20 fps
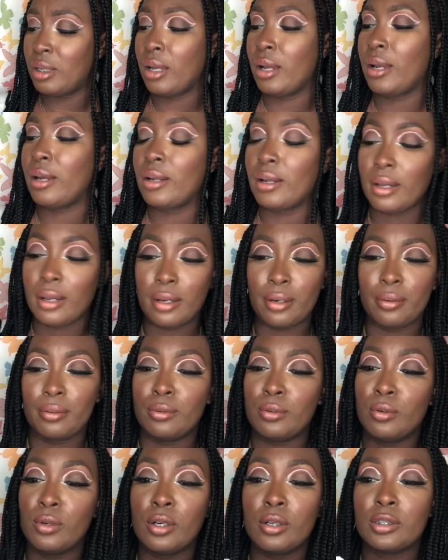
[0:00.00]
I, I don't
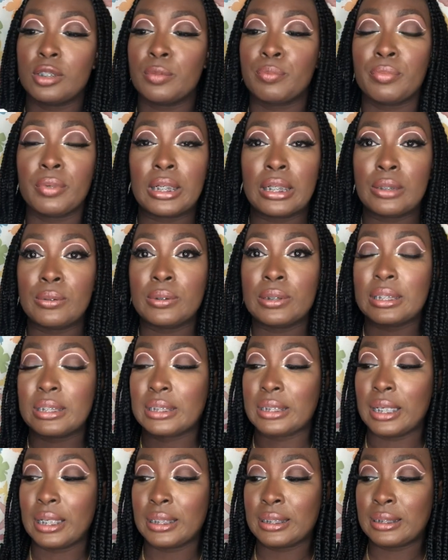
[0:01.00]
know how to pronounce
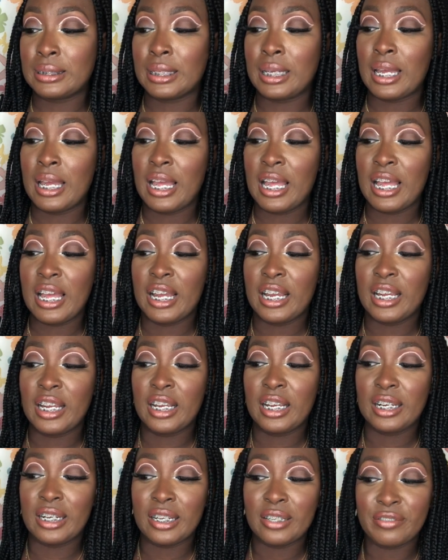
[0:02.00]
that,
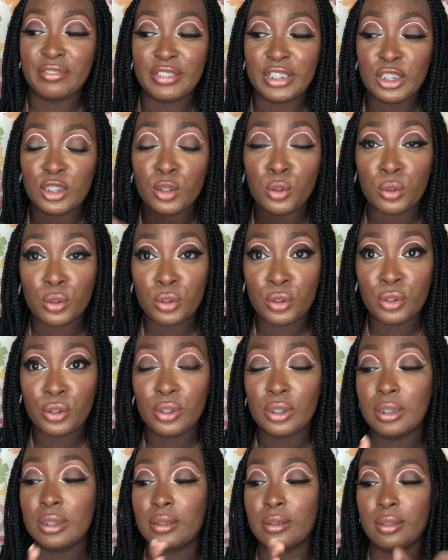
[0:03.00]
Glavido,
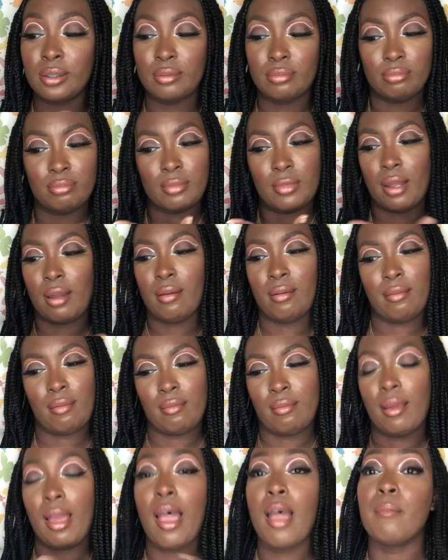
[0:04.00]

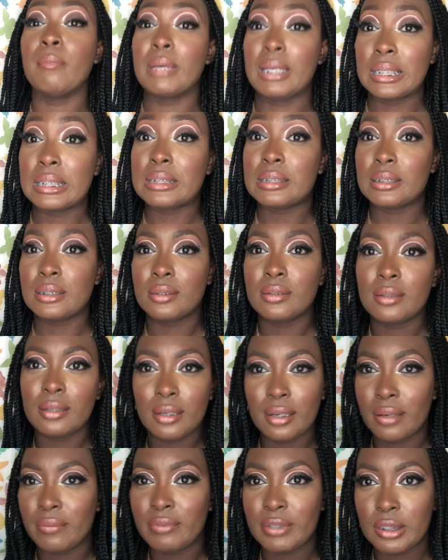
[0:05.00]
I'm guessing,
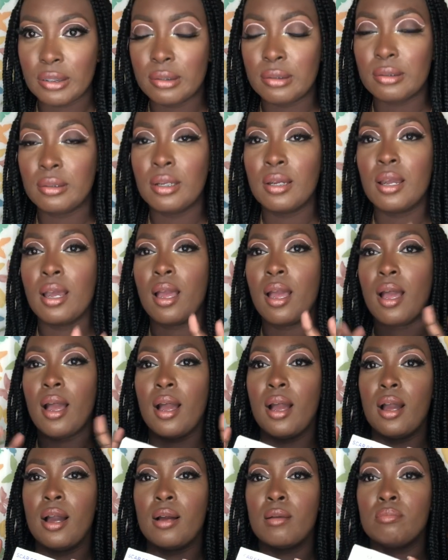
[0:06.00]
Glavido.
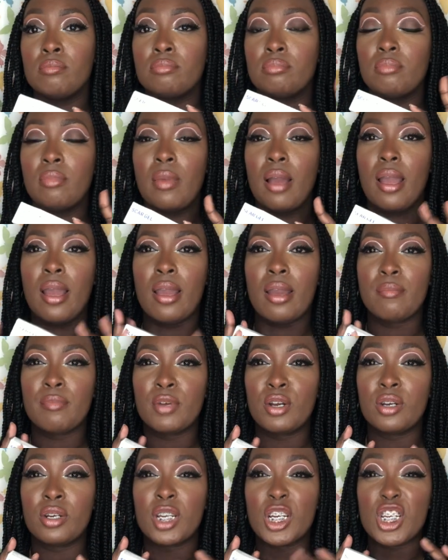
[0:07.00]
Um, I'm
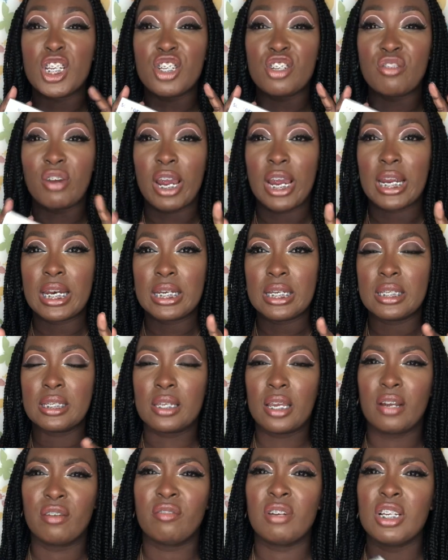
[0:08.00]
gonna try this.
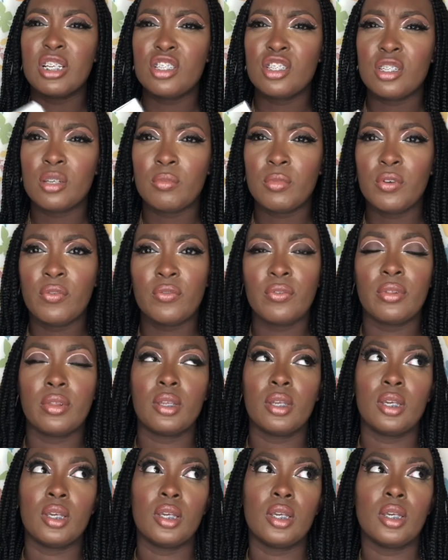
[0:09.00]
I read some of
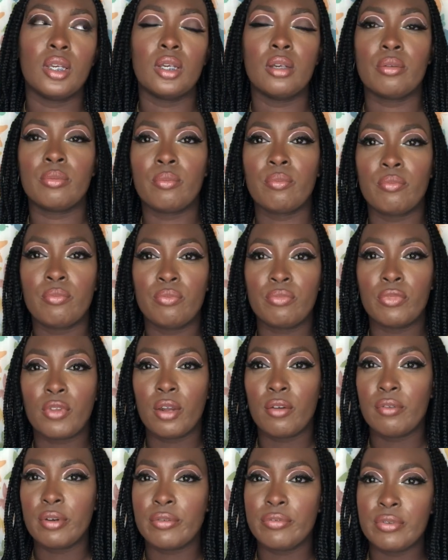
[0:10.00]
the
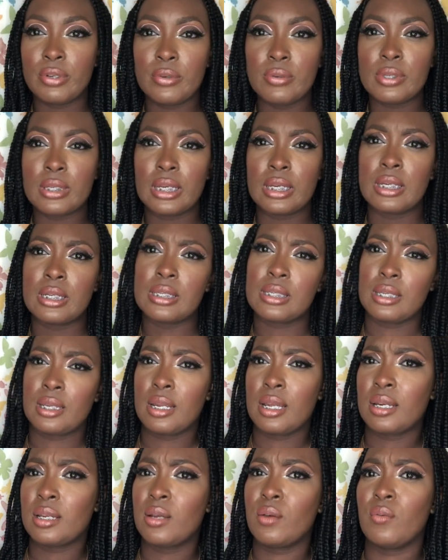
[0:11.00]
reviews and they said
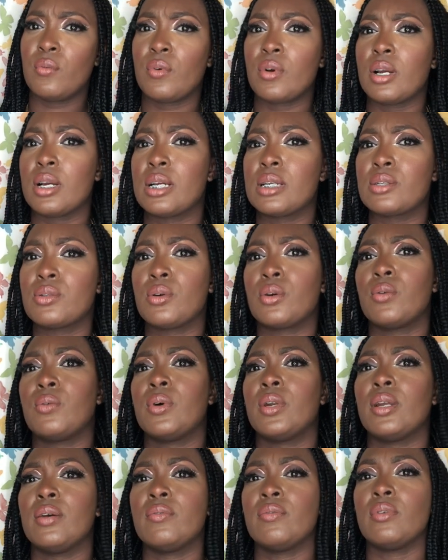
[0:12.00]
that it works or
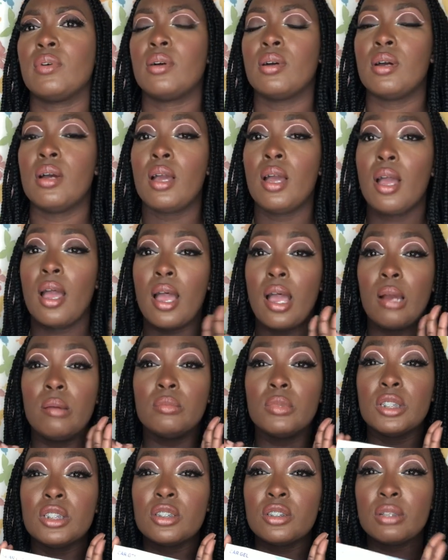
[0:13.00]
whatever. I'm
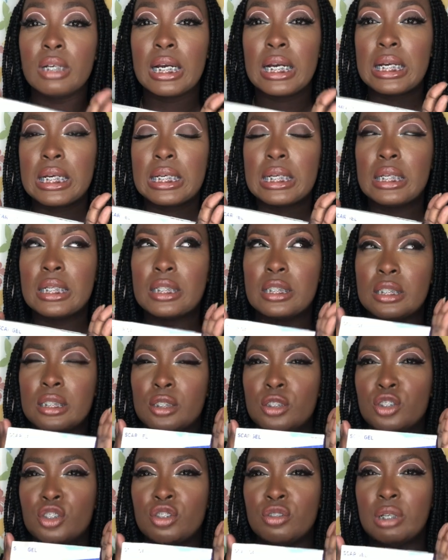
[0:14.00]
just trying this to
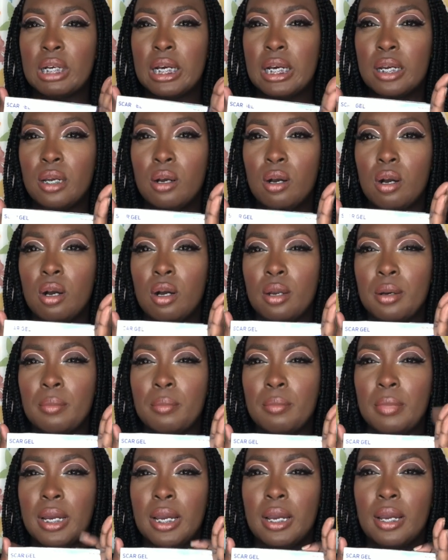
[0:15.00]
try on
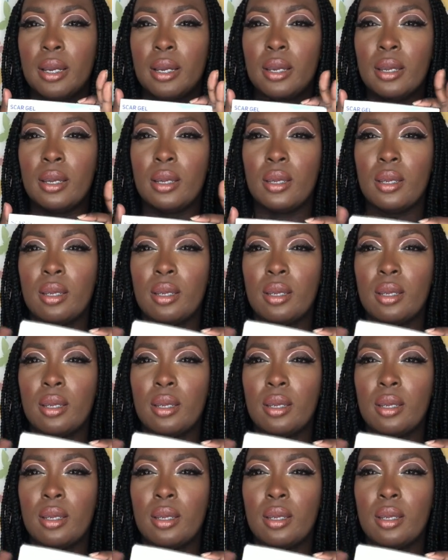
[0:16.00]
my,